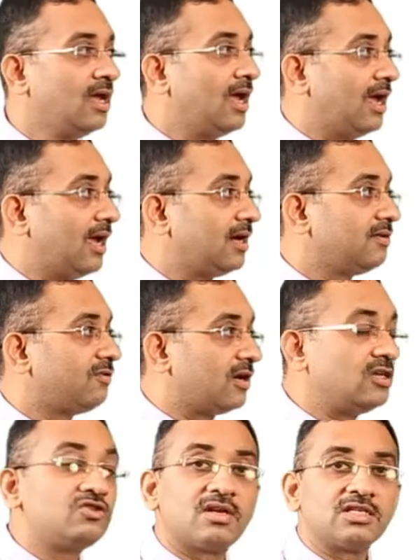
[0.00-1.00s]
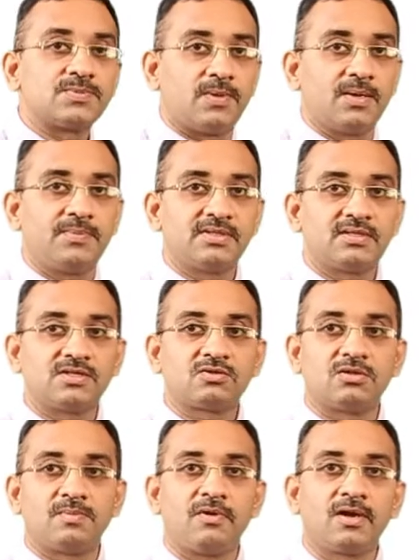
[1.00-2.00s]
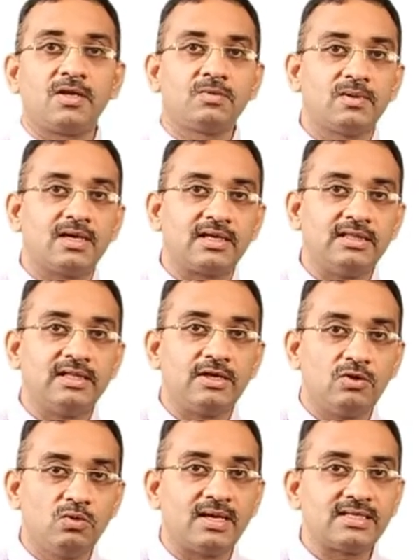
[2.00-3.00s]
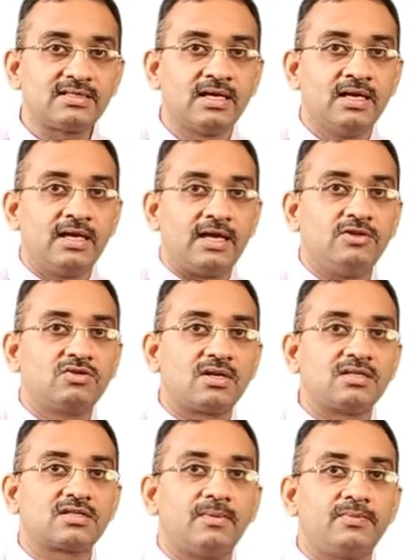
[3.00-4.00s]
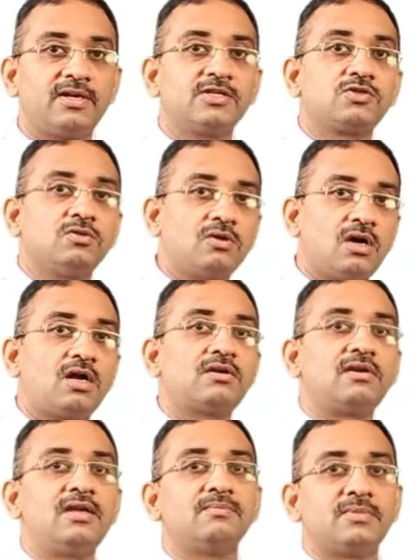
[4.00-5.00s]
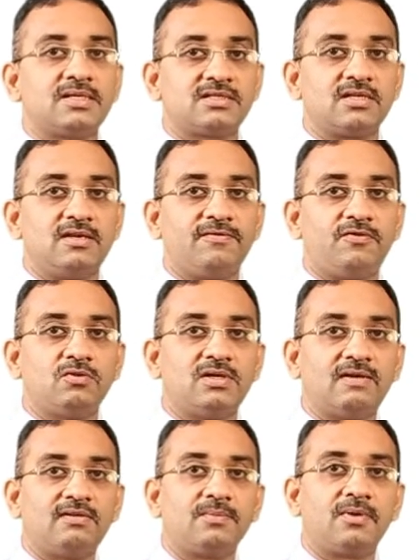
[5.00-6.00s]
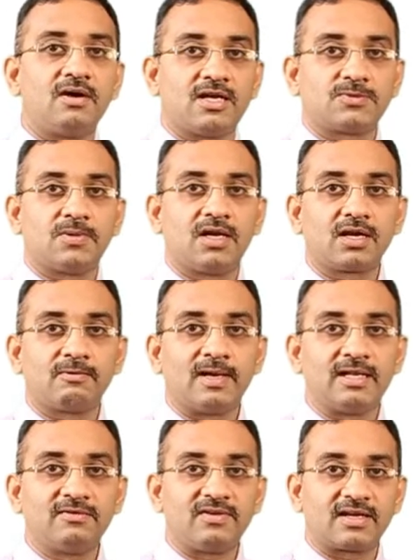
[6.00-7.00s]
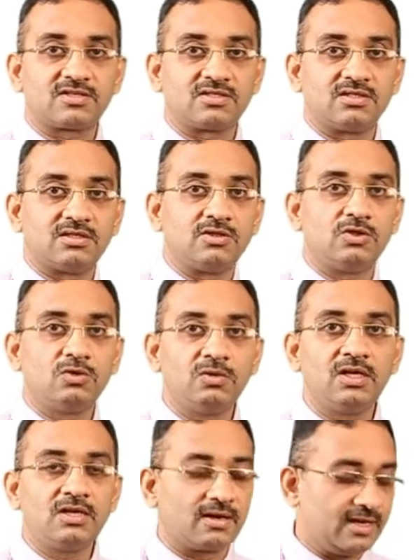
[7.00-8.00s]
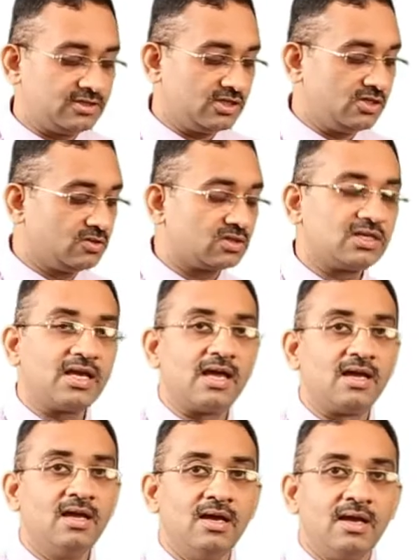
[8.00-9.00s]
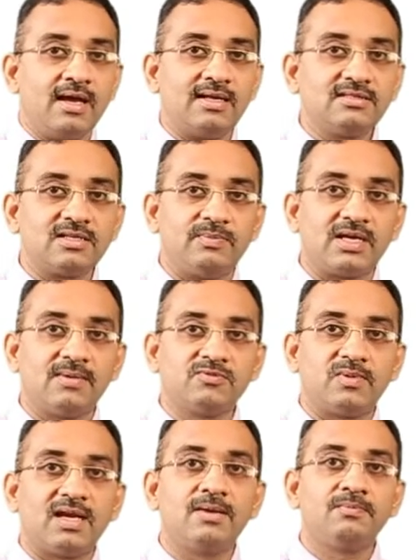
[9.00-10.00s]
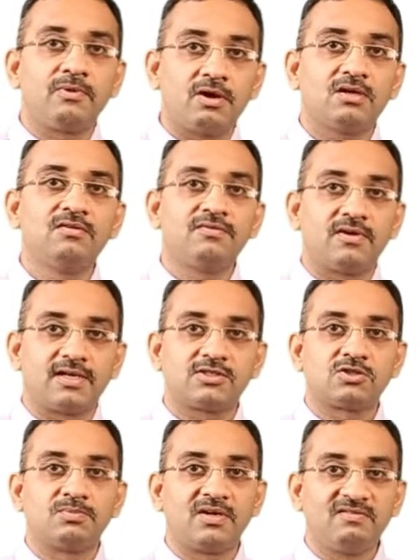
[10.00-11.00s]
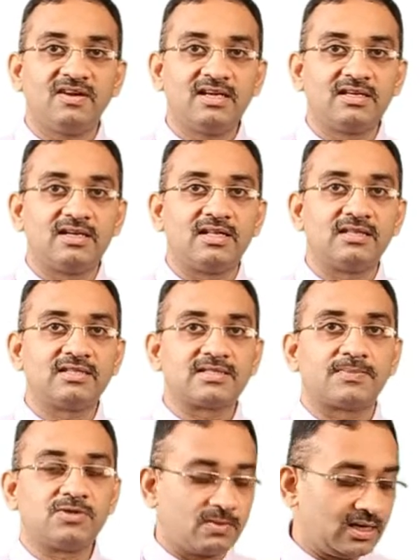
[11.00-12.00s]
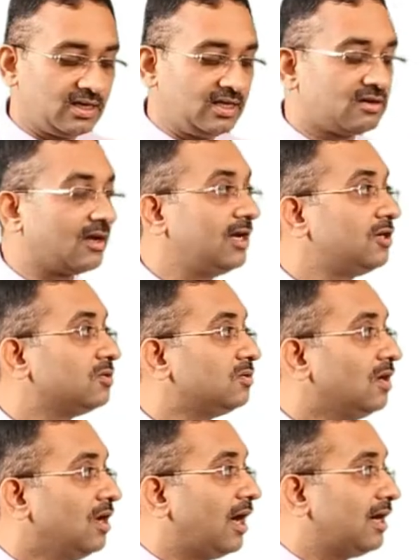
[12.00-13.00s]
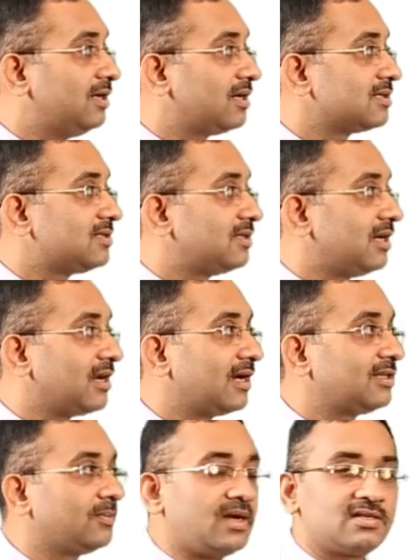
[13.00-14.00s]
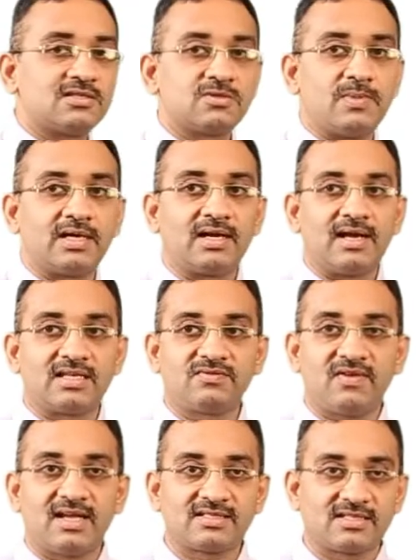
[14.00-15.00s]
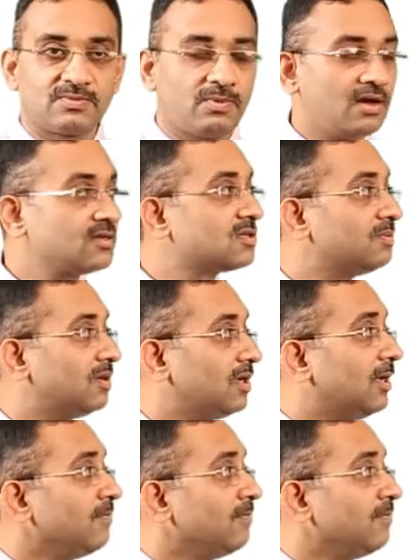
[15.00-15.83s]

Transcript: and for insurance purposes, to the point where in the US, insurance companies do not reimburse if you develop a hospital-acquired infection during your ICU stay. Hence, it becomes very important for us to prevent it and then subsequently try to address it and get the patients better as fast as possible.